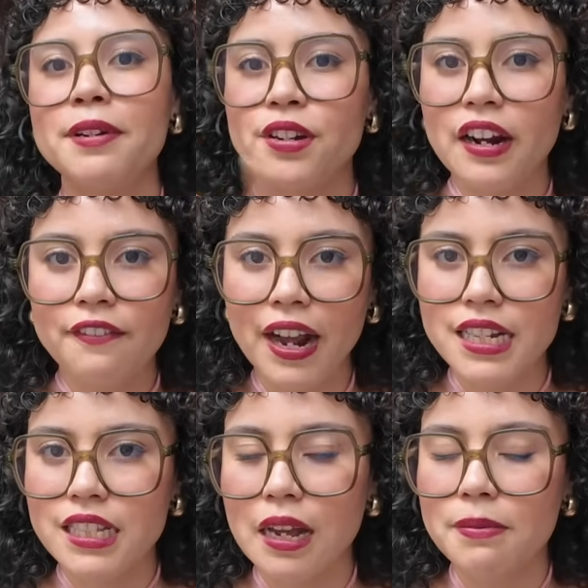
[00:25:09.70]
I've been trying to
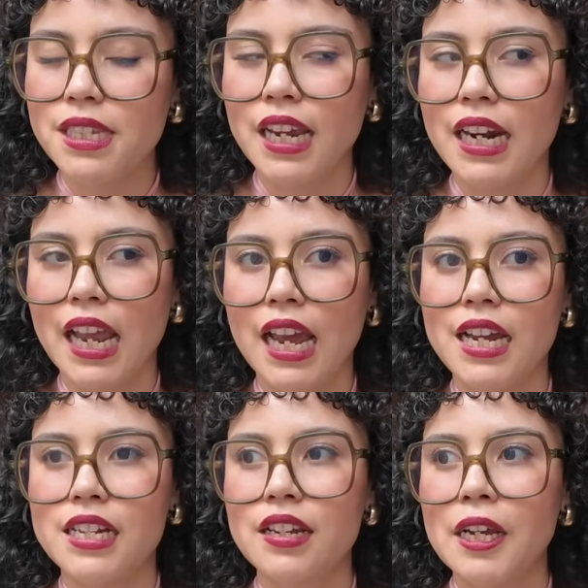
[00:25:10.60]
find some
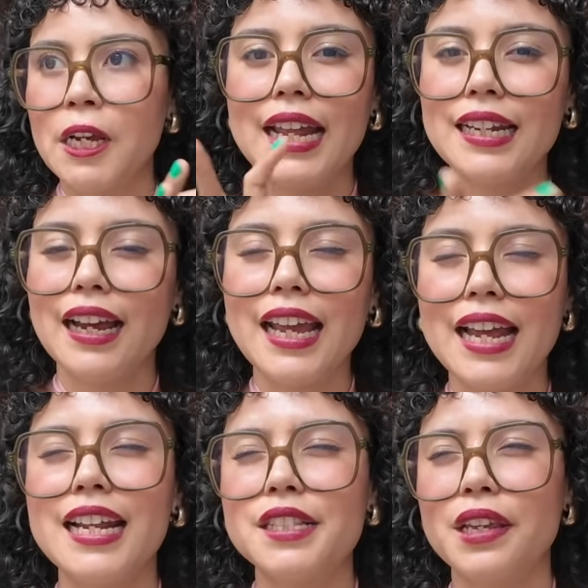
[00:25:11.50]
secondhand, and
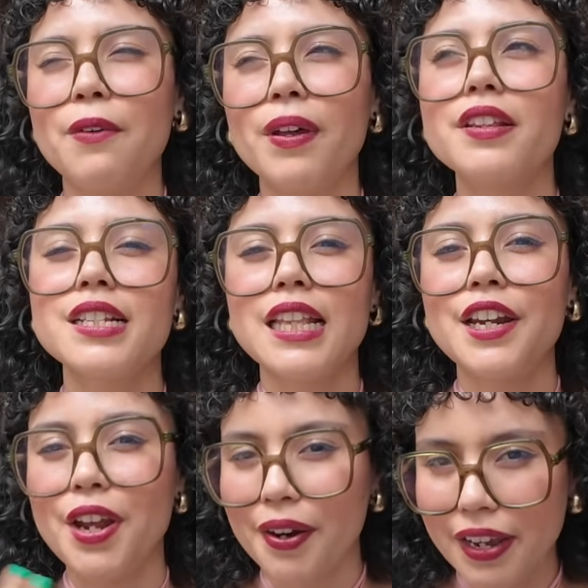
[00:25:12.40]
again, it's like one of those things I
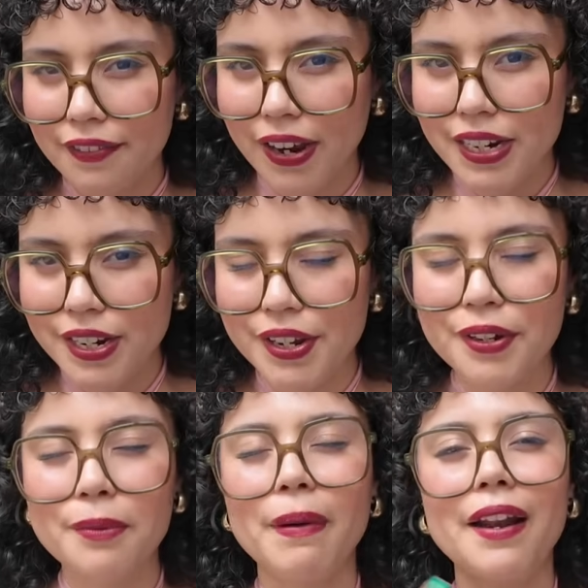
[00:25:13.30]
know I could find
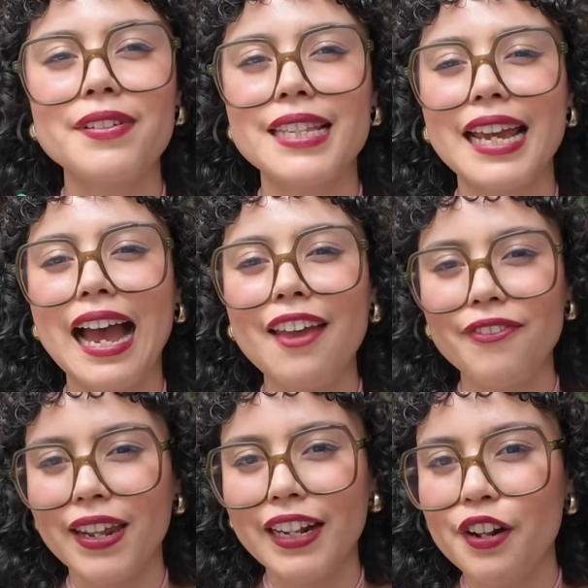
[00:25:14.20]
new, but I was like, I
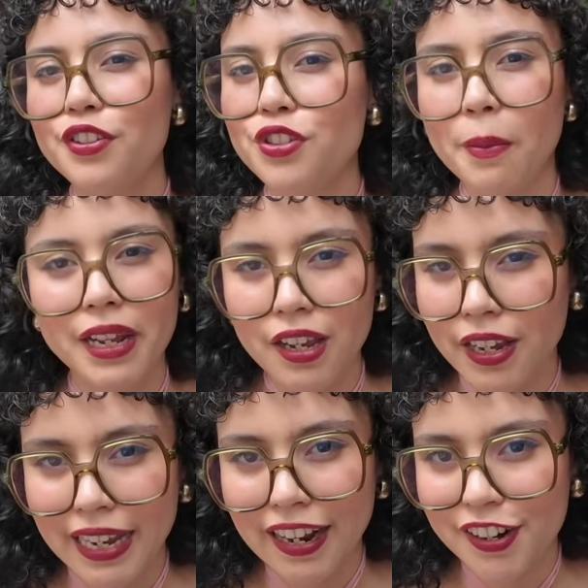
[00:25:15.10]
feel like there's so many
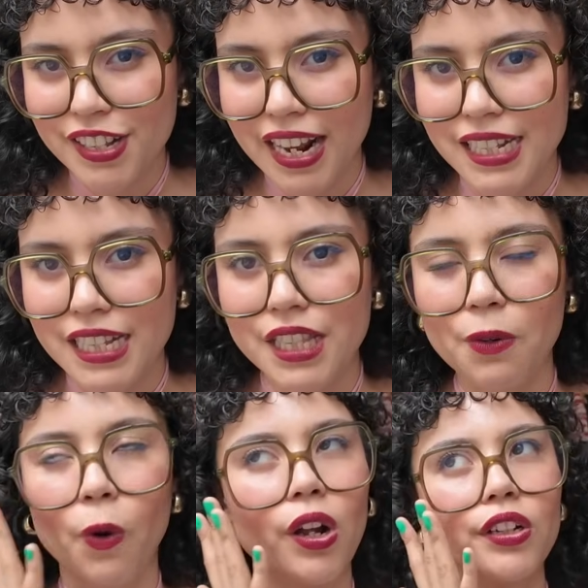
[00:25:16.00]
cookie cutters that exist in
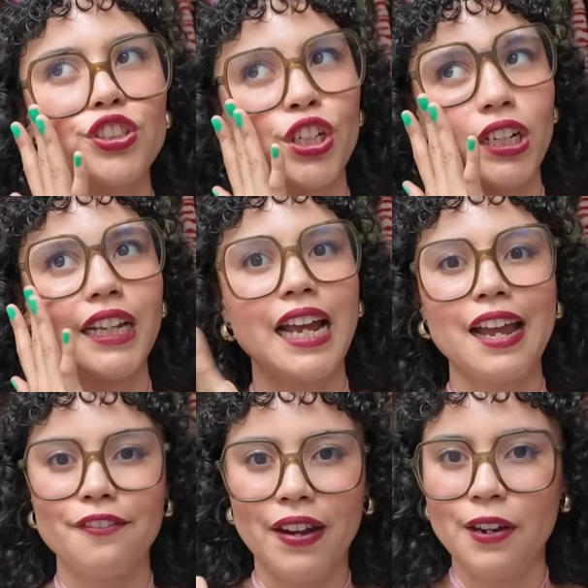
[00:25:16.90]
the world, surely I
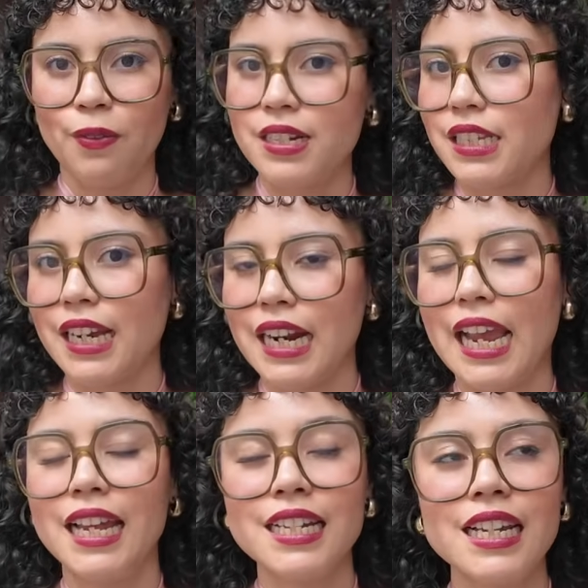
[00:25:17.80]
could find one
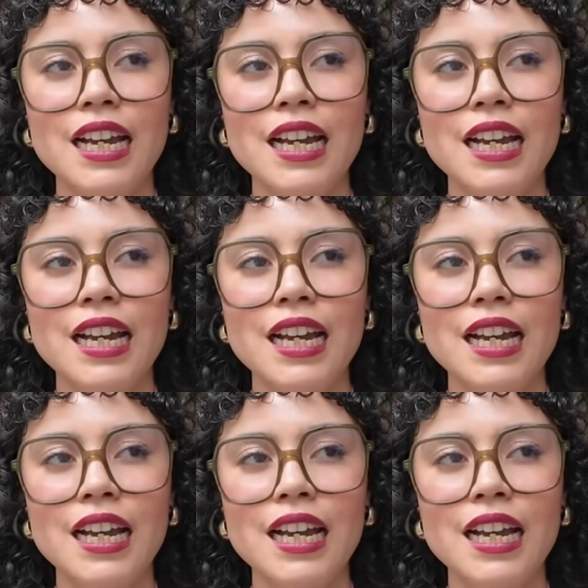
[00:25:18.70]
secondhand.